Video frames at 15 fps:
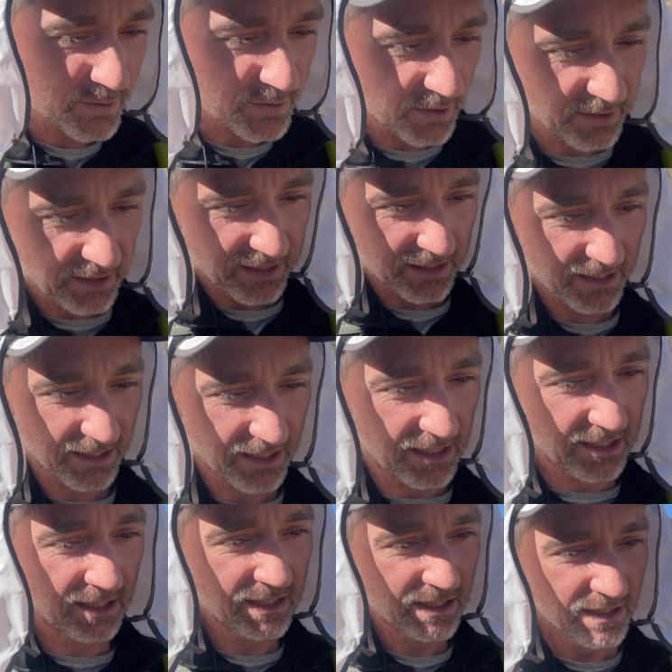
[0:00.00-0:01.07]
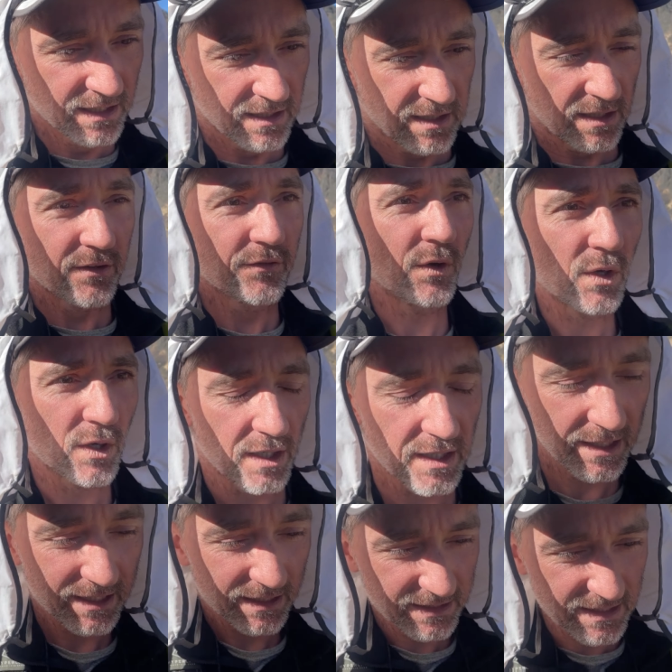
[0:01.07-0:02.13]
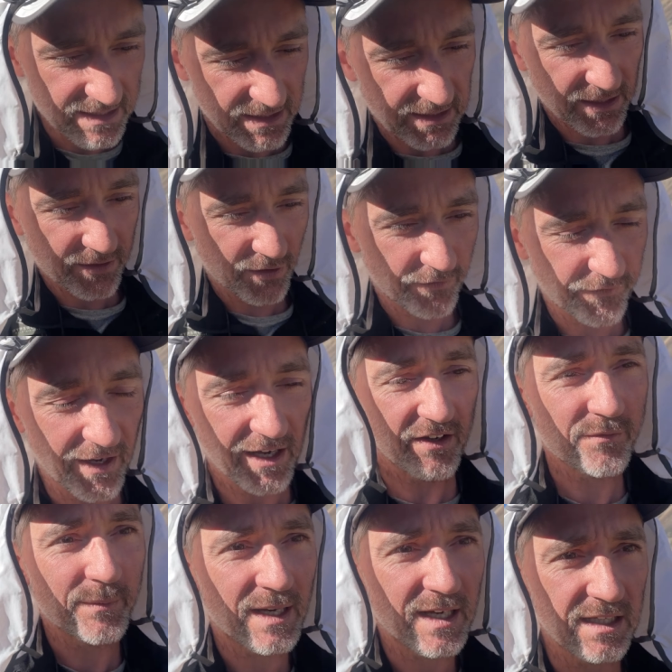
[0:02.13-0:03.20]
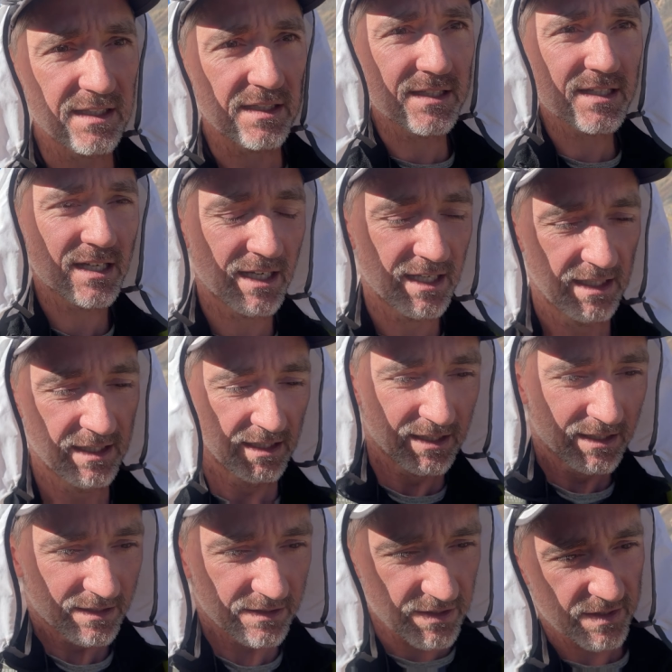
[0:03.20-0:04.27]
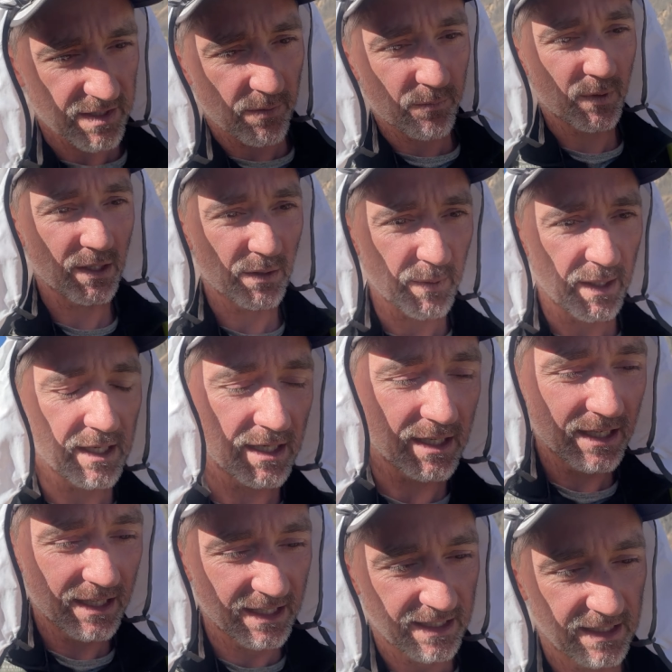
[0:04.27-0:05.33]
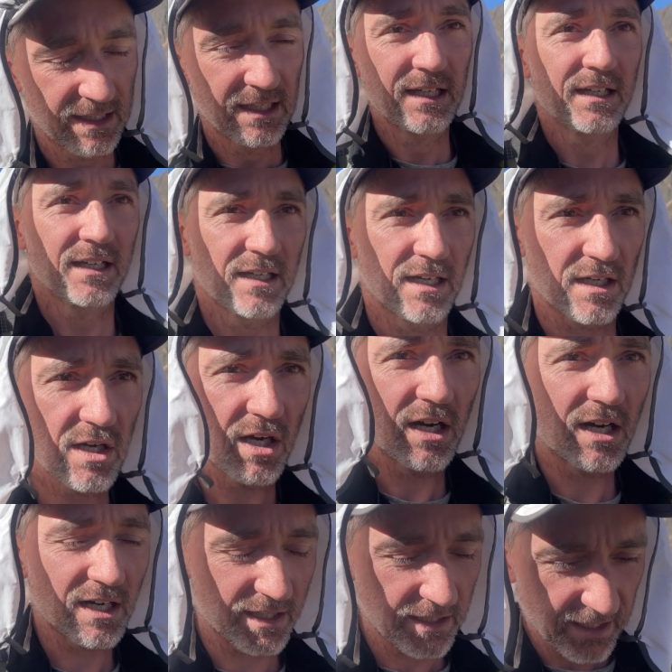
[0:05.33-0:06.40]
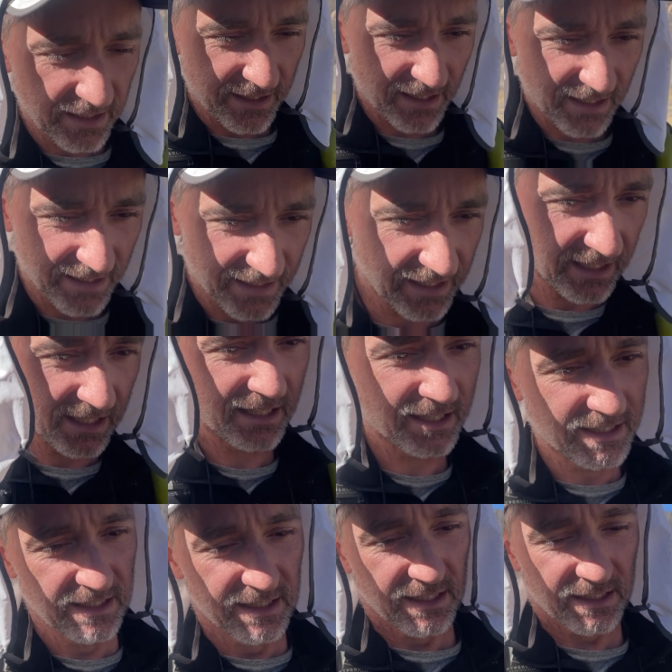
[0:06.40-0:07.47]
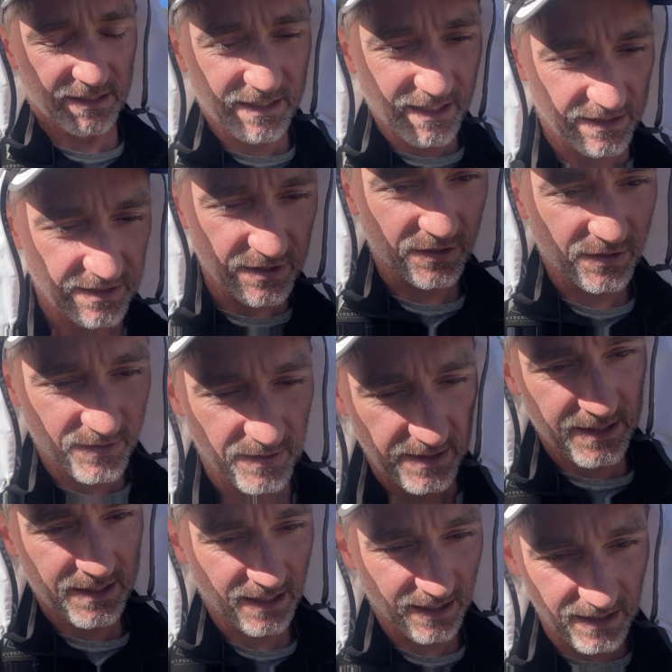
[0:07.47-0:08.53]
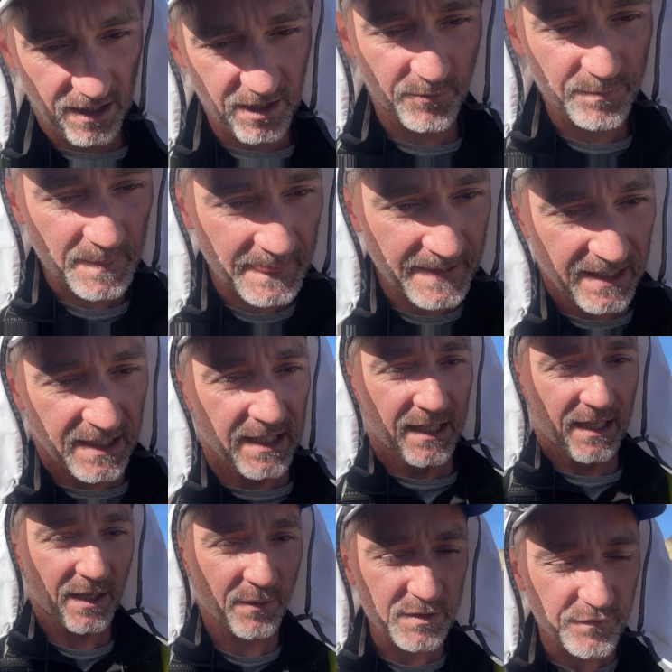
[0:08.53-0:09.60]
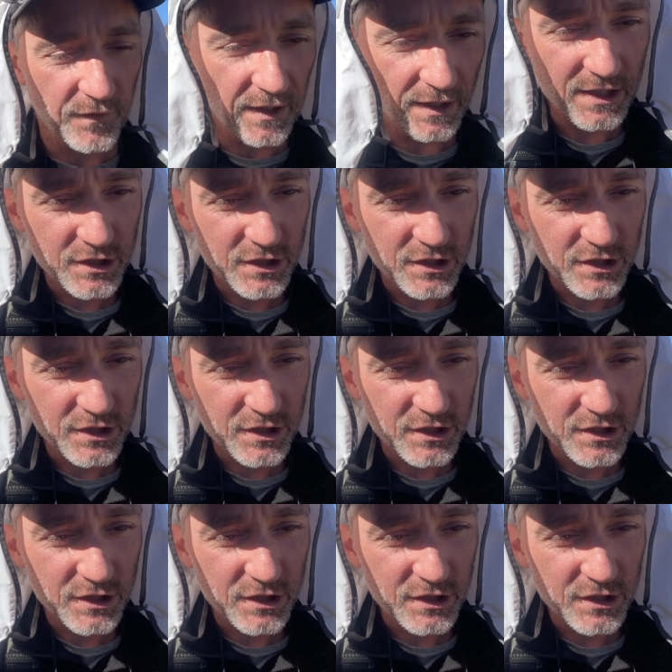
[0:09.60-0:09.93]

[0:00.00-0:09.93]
circuit for at least another 5 miles to somewhere where a car cannot get to. It was very